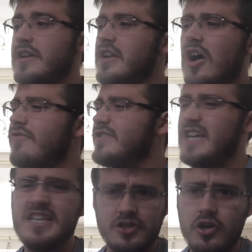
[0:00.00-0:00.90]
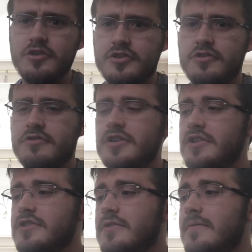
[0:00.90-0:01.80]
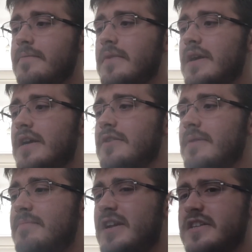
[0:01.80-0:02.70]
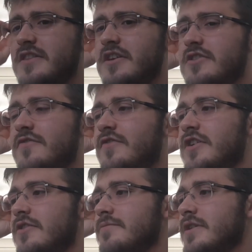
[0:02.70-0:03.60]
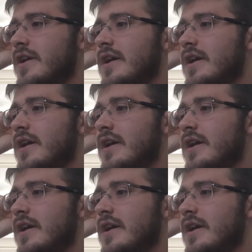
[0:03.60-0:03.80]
and obviously it's got to do good, it'll be better than the other films.